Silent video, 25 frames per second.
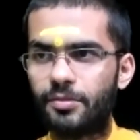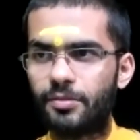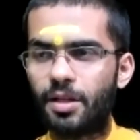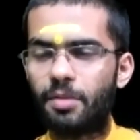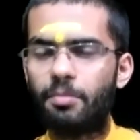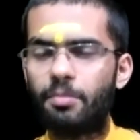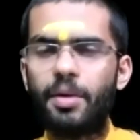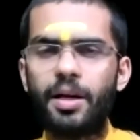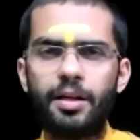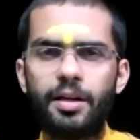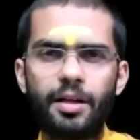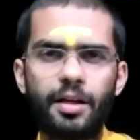
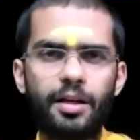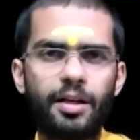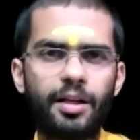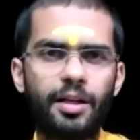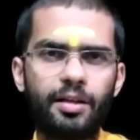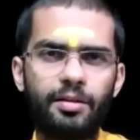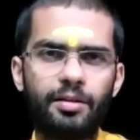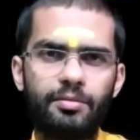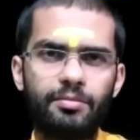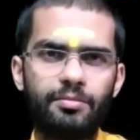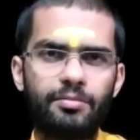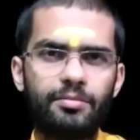Mentally.
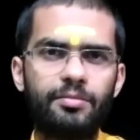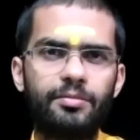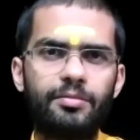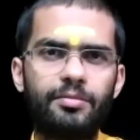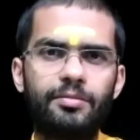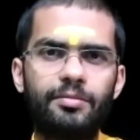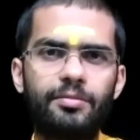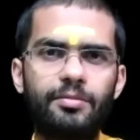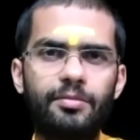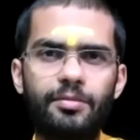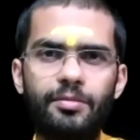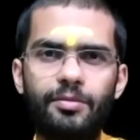
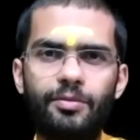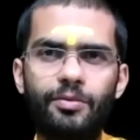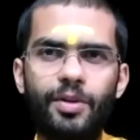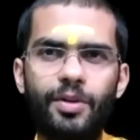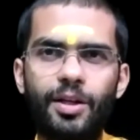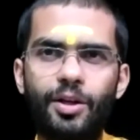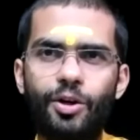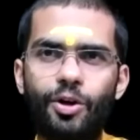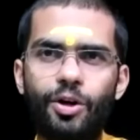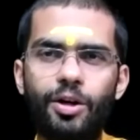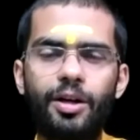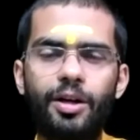We
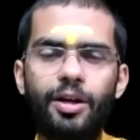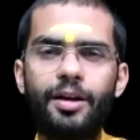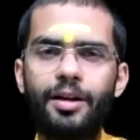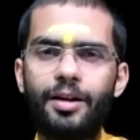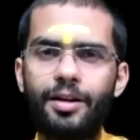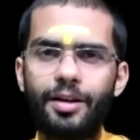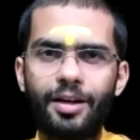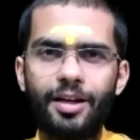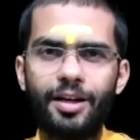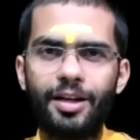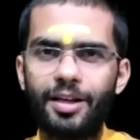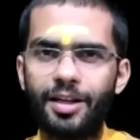cannot
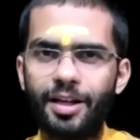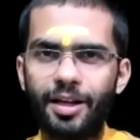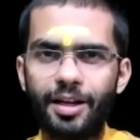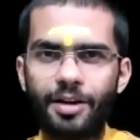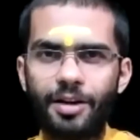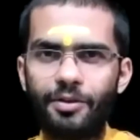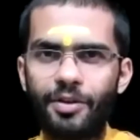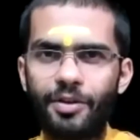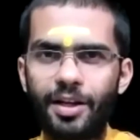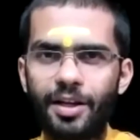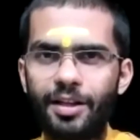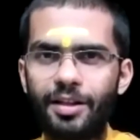literally take
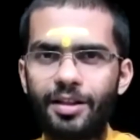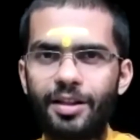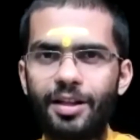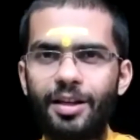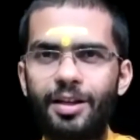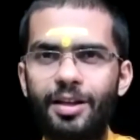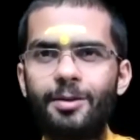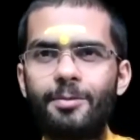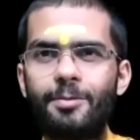away anything.